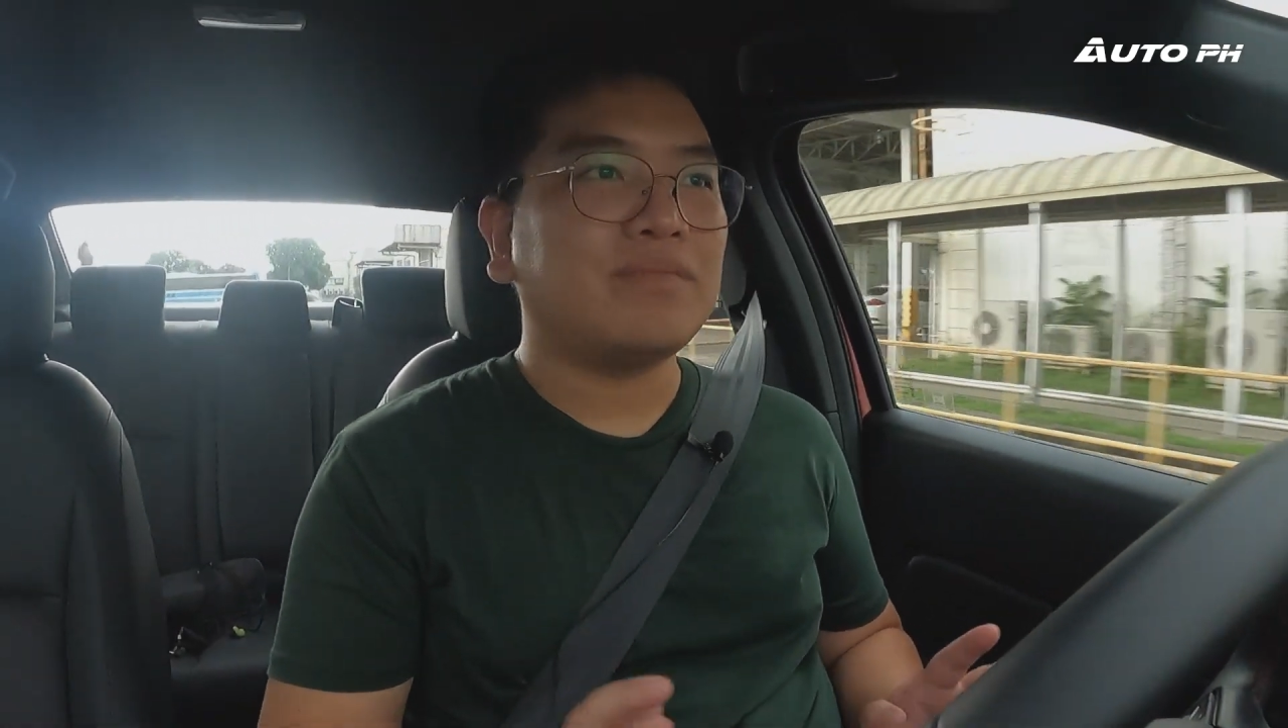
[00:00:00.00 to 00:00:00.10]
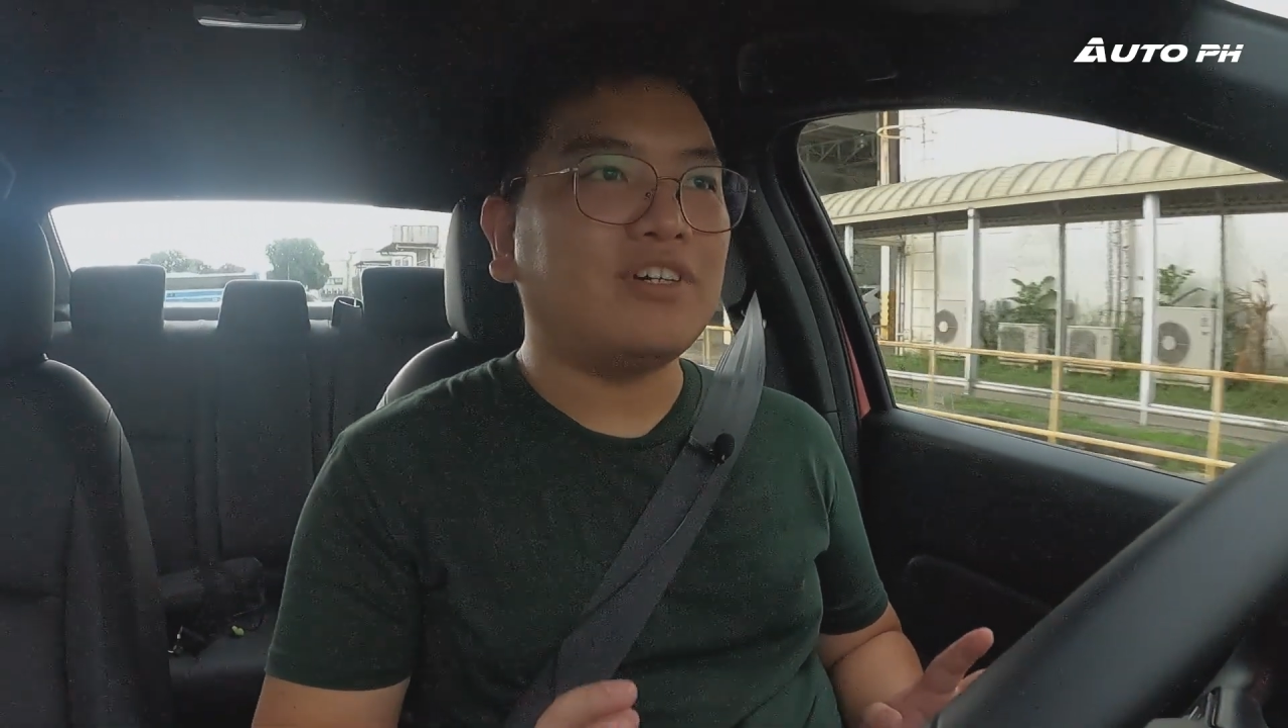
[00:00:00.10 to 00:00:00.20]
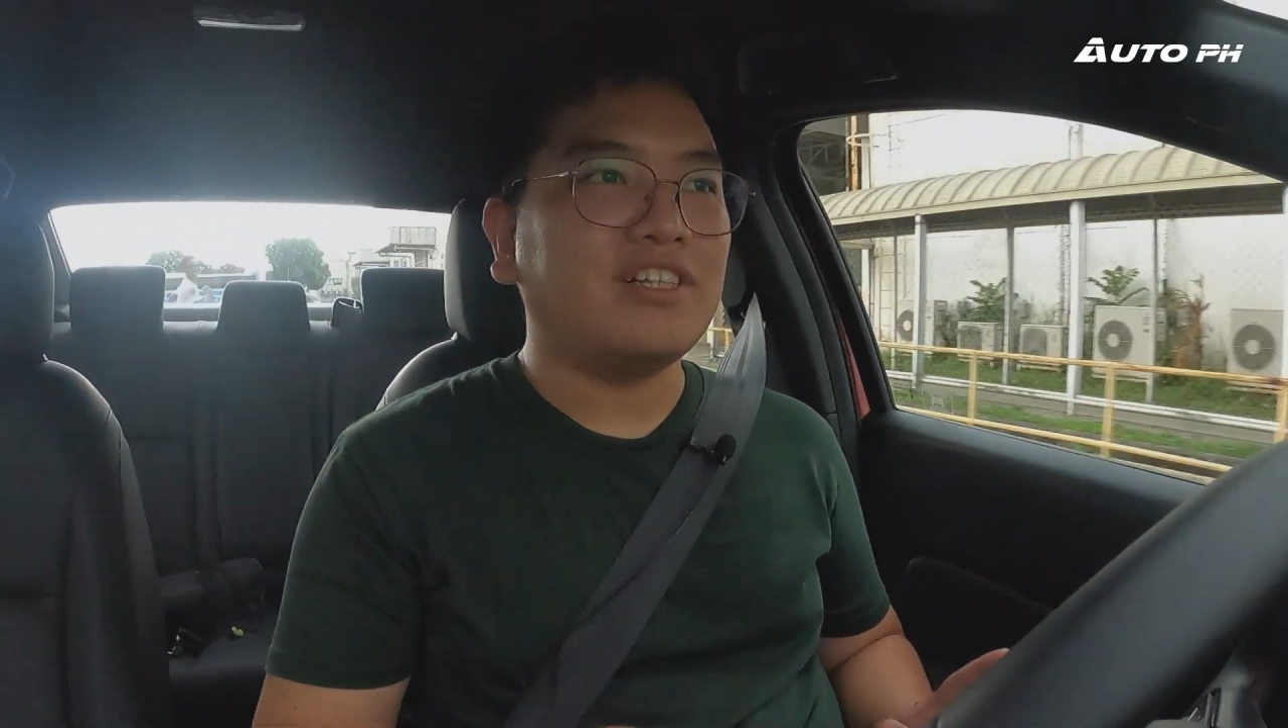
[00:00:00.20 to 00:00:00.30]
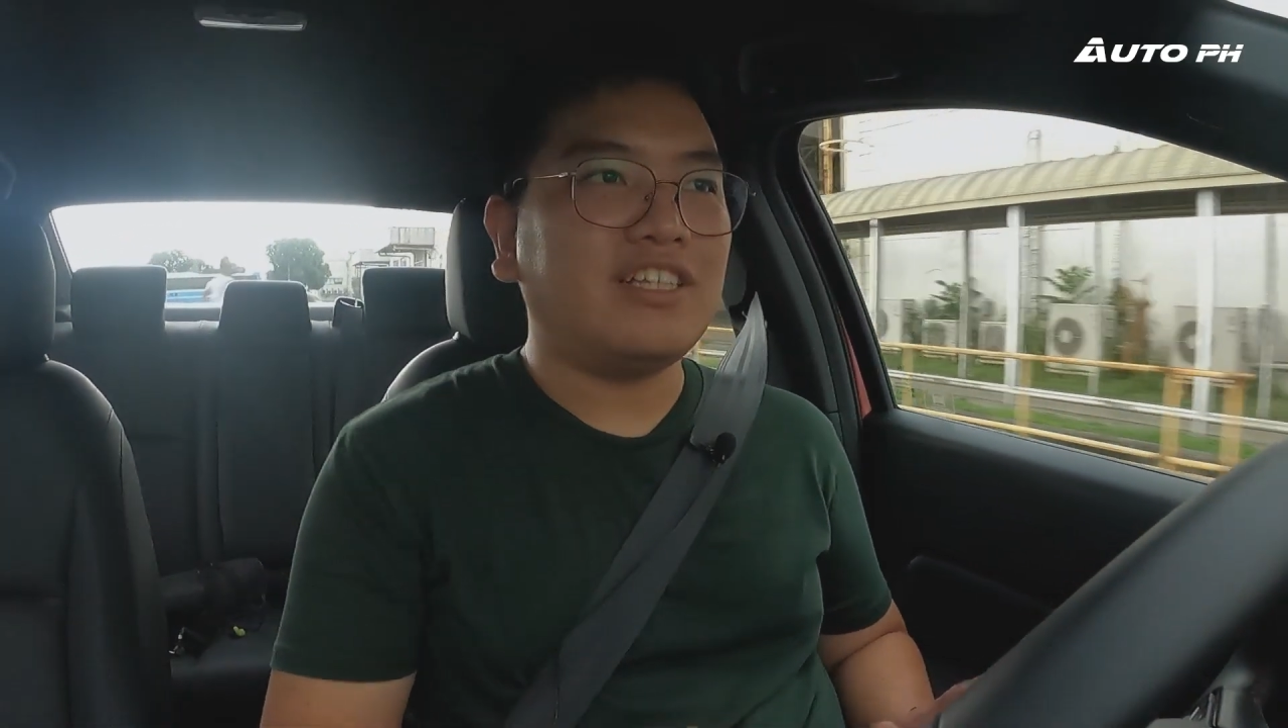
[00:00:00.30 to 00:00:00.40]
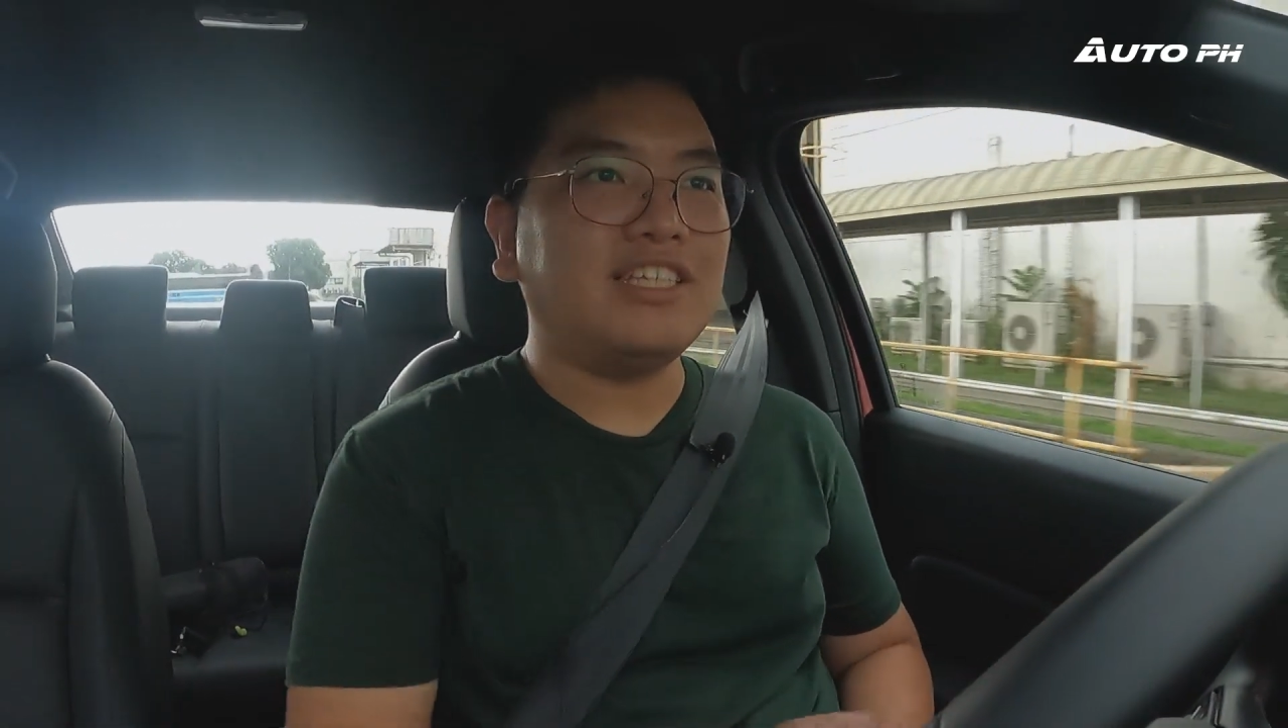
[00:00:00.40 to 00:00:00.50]

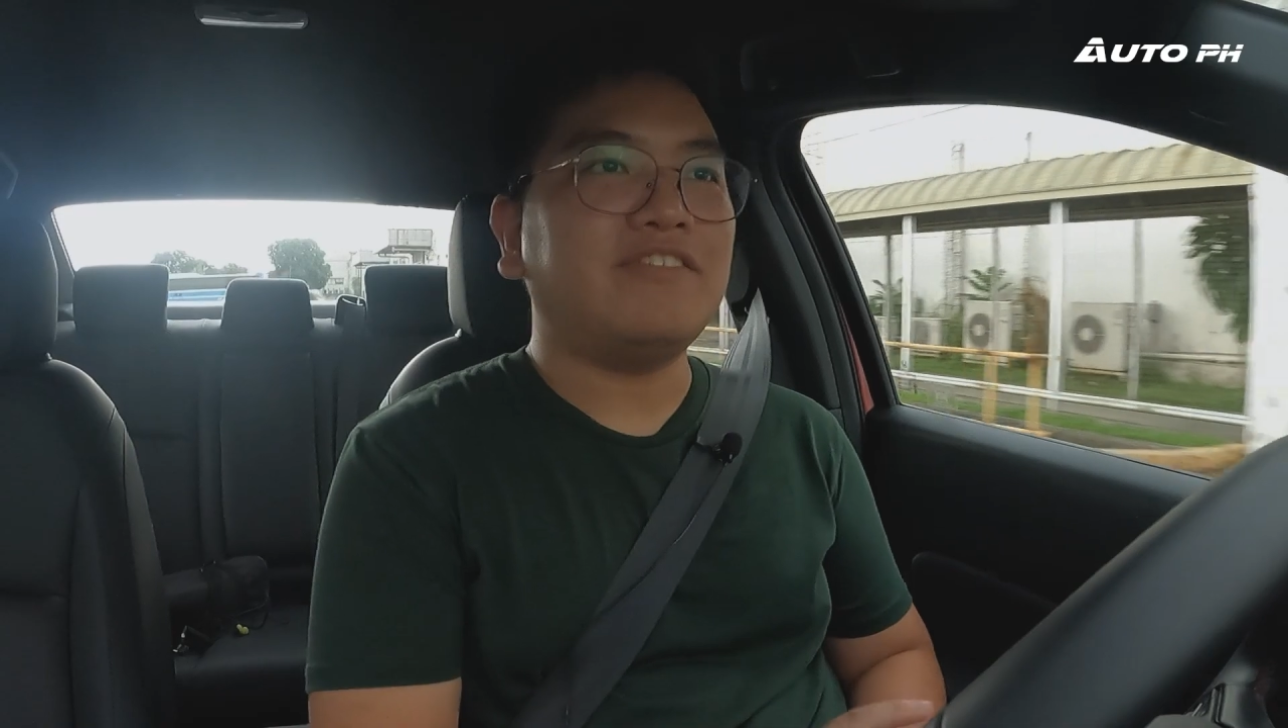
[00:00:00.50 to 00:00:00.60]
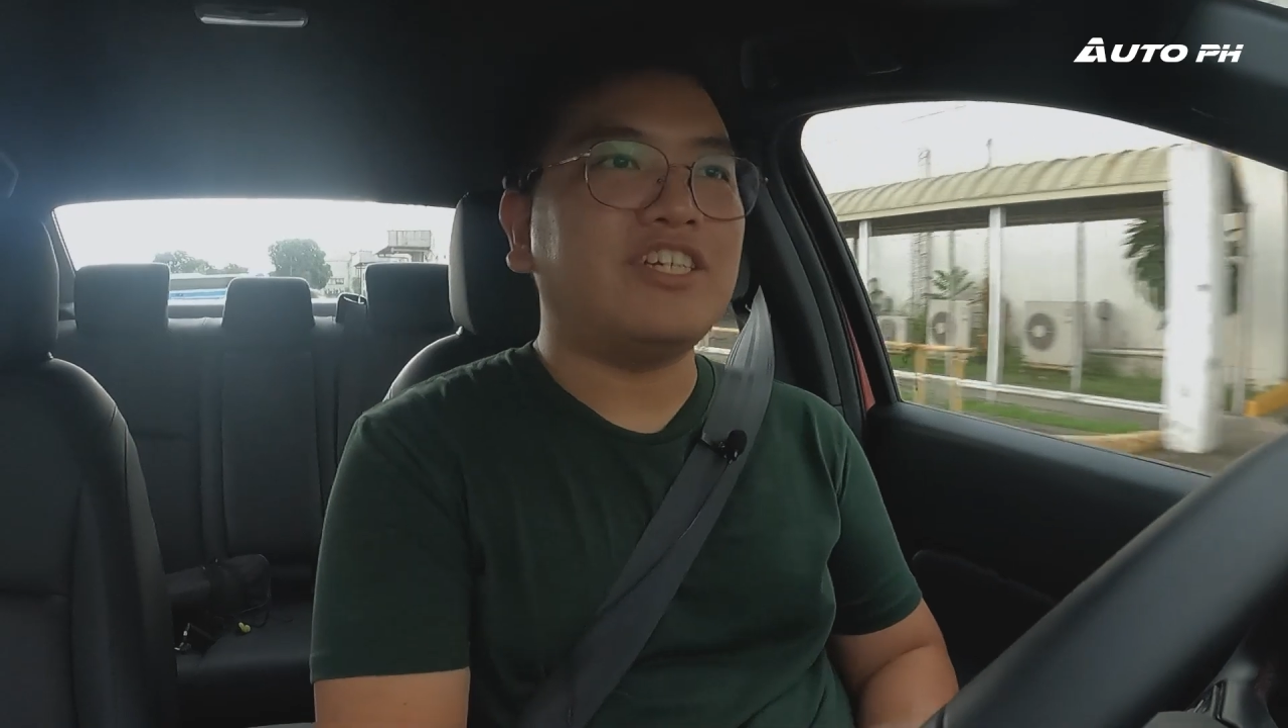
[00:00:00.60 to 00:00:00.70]
all these